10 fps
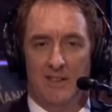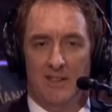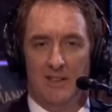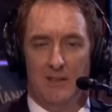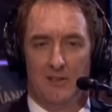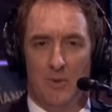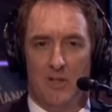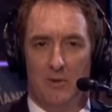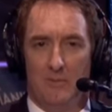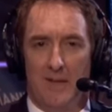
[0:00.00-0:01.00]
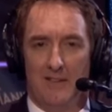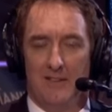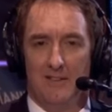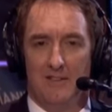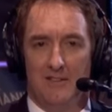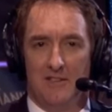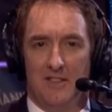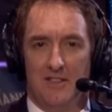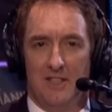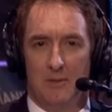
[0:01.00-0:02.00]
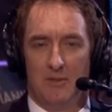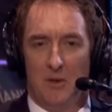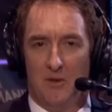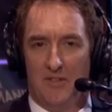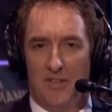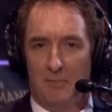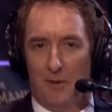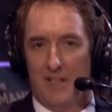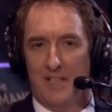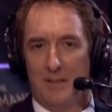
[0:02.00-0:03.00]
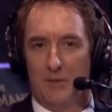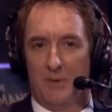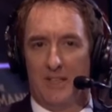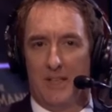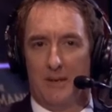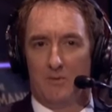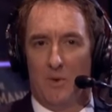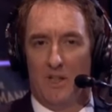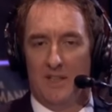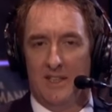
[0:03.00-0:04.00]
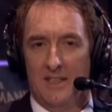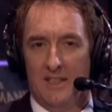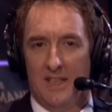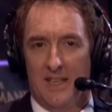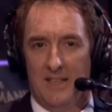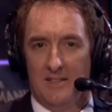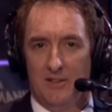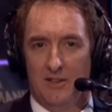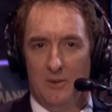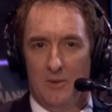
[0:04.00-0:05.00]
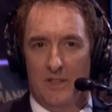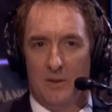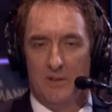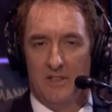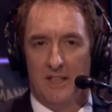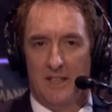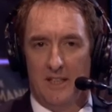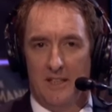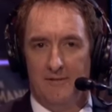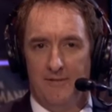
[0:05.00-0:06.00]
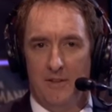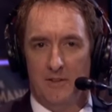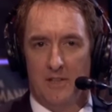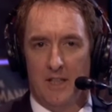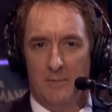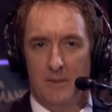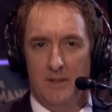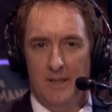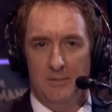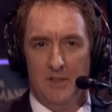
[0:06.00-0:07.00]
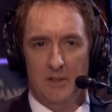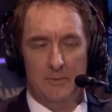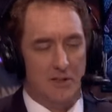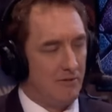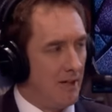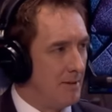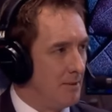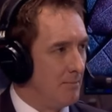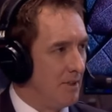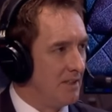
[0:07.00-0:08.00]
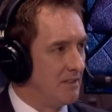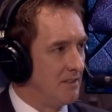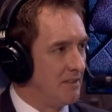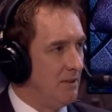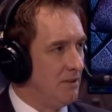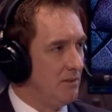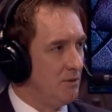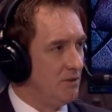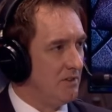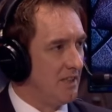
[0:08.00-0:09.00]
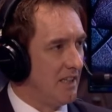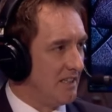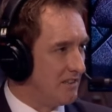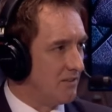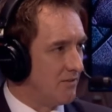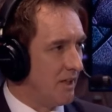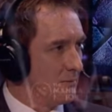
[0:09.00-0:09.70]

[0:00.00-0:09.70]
erstwhile panelists as the teams go off for their break in between games one and two. Liquid taking a first game, but it was a little bit scrappy in places, Purge. It wasn't the cleanest of games